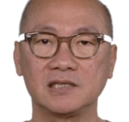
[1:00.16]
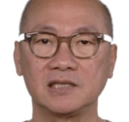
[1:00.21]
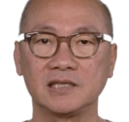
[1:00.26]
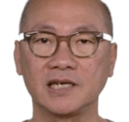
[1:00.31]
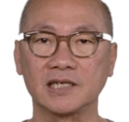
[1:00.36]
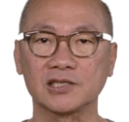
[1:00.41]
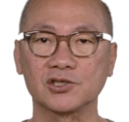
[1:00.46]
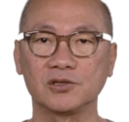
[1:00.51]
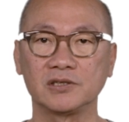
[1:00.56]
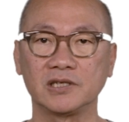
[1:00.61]

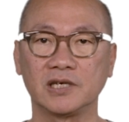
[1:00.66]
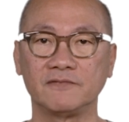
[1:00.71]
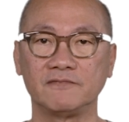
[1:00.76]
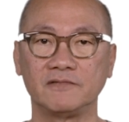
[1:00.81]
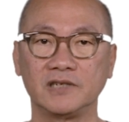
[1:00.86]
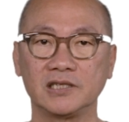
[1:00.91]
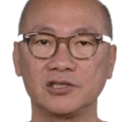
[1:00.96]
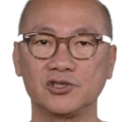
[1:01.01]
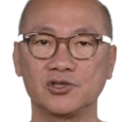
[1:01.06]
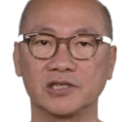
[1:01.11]
Detection and
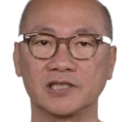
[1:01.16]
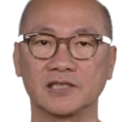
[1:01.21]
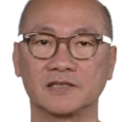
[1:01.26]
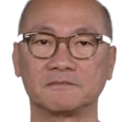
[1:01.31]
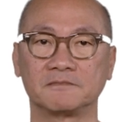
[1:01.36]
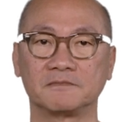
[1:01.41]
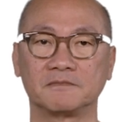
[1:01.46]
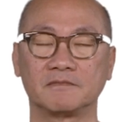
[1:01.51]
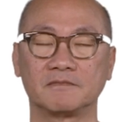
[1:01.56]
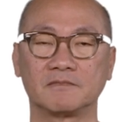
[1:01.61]

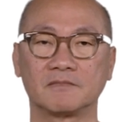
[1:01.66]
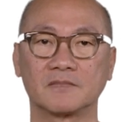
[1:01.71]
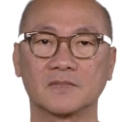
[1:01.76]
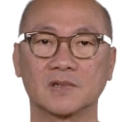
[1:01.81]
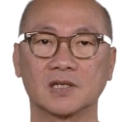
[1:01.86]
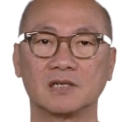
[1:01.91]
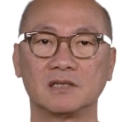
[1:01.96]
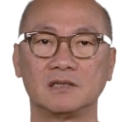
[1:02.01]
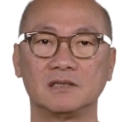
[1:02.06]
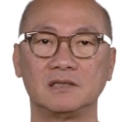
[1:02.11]
Ranging.
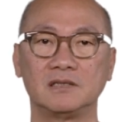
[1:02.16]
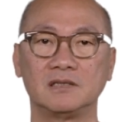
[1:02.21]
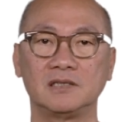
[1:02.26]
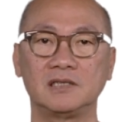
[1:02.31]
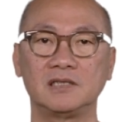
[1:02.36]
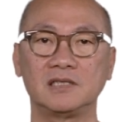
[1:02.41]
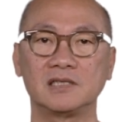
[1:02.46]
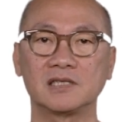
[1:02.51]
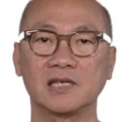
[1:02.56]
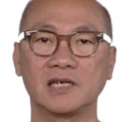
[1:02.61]

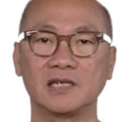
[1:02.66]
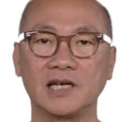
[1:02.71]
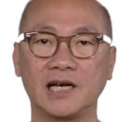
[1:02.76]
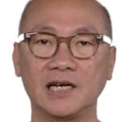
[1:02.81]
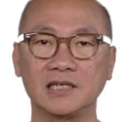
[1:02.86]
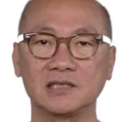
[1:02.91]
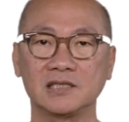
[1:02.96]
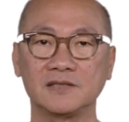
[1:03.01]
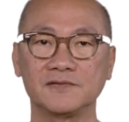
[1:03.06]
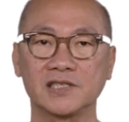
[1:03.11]
It is an
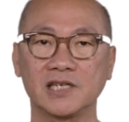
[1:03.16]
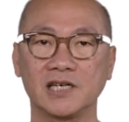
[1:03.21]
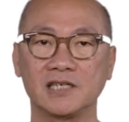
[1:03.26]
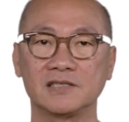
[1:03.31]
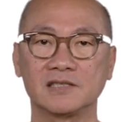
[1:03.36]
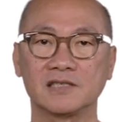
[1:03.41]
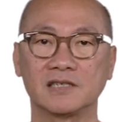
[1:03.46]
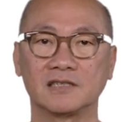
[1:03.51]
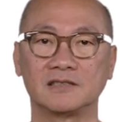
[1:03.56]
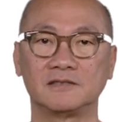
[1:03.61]
active
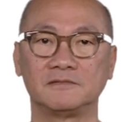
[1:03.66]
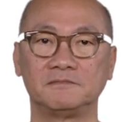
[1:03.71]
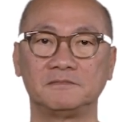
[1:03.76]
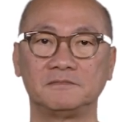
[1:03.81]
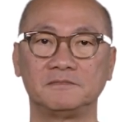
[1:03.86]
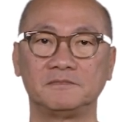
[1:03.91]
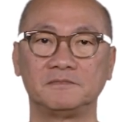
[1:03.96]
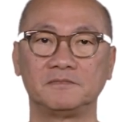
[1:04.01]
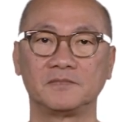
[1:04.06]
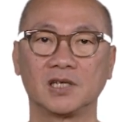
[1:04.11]
sensor.
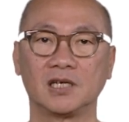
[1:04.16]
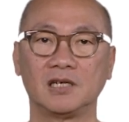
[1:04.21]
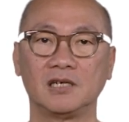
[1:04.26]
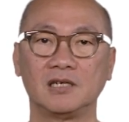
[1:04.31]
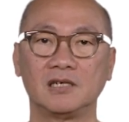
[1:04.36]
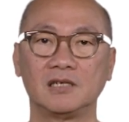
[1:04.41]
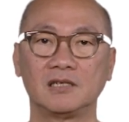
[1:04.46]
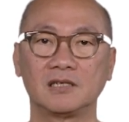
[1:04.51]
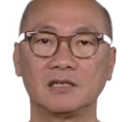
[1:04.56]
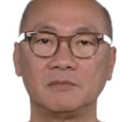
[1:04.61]

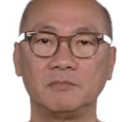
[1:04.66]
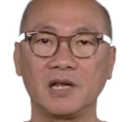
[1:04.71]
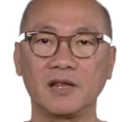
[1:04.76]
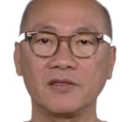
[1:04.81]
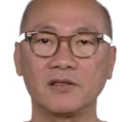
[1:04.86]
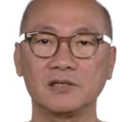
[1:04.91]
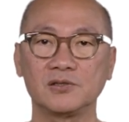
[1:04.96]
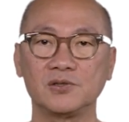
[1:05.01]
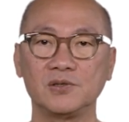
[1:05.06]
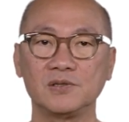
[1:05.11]
The
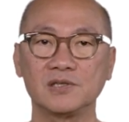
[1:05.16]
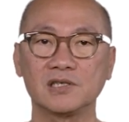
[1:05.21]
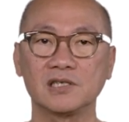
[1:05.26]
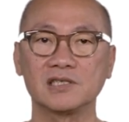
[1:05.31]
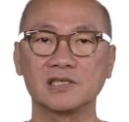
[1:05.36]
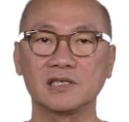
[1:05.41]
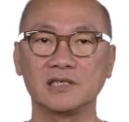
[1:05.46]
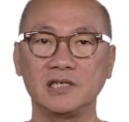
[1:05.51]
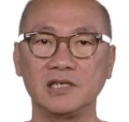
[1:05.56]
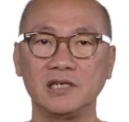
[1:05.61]
method
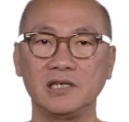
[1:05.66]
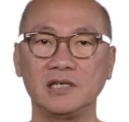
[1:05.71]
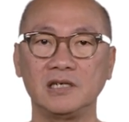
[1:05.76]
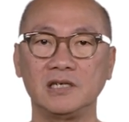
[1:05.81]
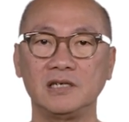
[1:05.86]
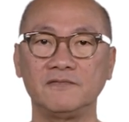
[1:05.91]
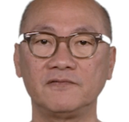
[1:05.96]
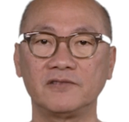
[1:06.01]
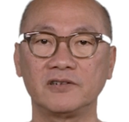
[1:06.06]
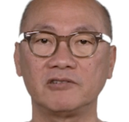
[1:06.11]
uses
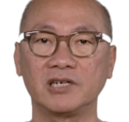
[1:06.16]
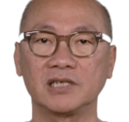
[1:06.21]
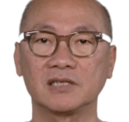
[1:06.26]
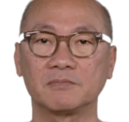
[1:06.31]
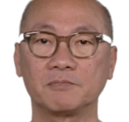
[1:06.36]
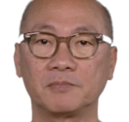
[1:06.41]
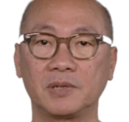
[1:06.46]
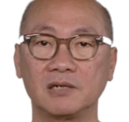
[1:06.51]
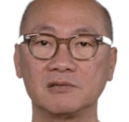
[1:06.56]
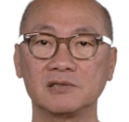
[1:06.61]
near-infrared
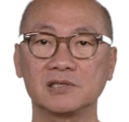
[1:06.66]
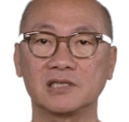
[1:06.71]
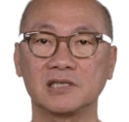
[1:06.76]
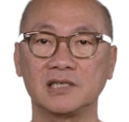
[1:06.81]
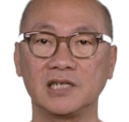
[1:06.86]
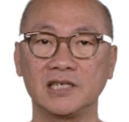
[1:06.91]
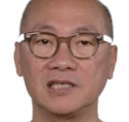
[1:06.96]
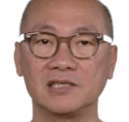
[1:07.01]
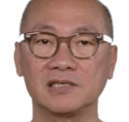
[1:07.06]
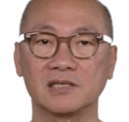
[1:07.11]
pulsed
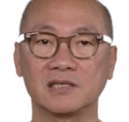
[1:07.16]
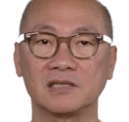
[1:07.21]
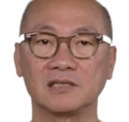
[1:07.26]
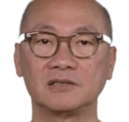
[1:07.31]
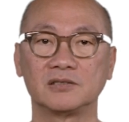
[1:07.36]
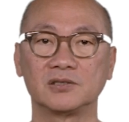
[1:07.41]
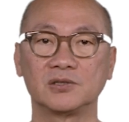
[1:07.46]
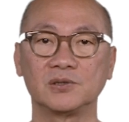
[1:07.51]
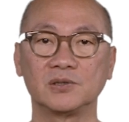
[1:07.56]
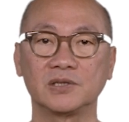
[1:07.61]

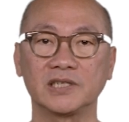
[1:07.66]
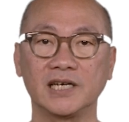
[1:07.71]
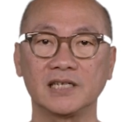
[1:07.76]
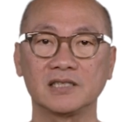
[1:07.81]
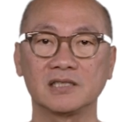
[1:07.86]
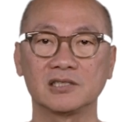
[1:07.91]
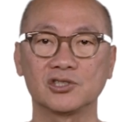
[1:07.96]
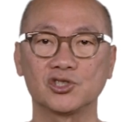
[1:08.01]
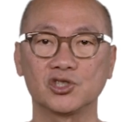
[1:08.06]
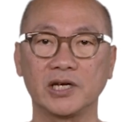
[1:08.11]
laser to
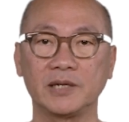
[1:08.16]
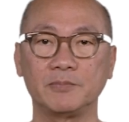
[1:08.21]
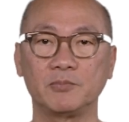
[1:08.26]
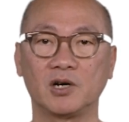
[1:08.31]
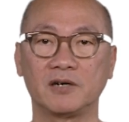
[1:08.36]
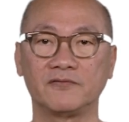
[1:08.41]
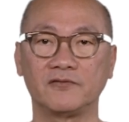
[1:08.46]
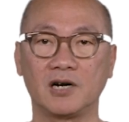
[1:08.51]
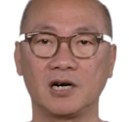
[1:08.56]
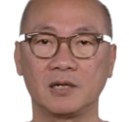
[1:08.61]
get the shape
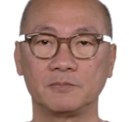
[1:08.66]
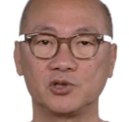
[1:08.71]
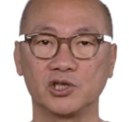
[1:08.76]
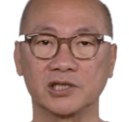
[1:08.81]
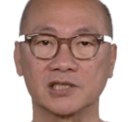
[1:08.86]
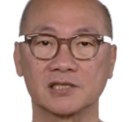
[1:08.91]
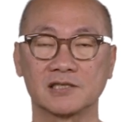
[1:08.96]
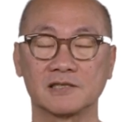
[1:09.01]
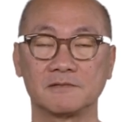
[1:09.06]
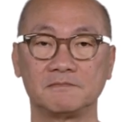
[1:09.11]
of
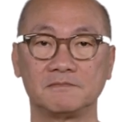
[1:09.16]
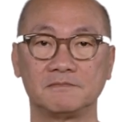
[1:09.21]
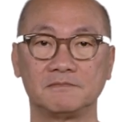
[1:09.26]
objects.